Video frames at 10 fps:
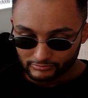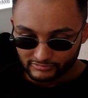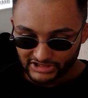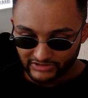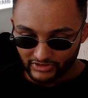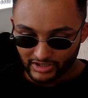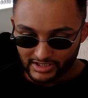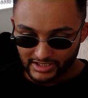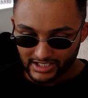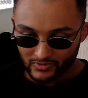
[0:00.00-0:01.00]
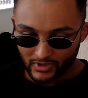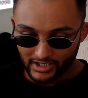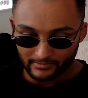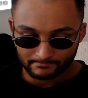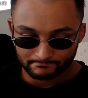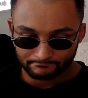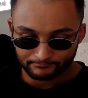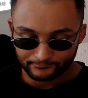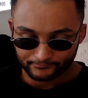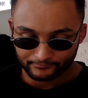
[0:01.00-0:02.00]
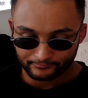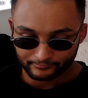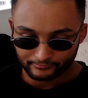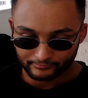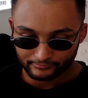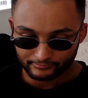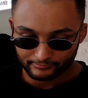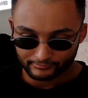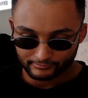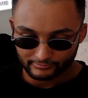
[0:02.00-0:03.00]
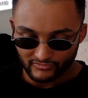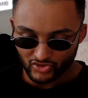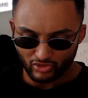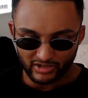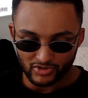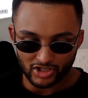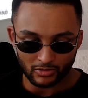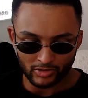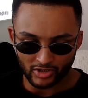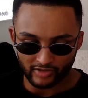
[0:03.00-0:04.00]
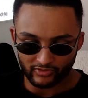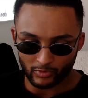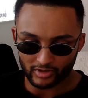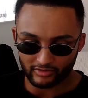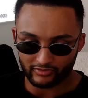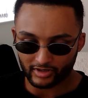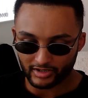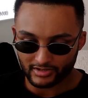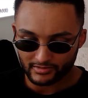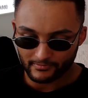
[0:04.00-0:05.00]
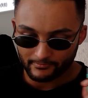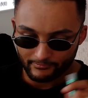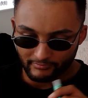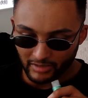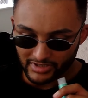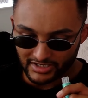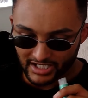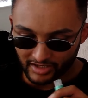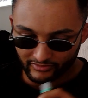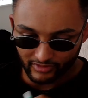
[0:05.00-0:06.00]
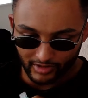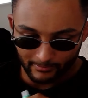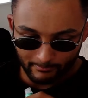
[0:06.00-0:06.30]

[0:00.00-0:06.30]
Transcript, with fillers: Let's have a look at this cat's weight. I'm sure he was 209 for one of the fights. Maybe the second fight.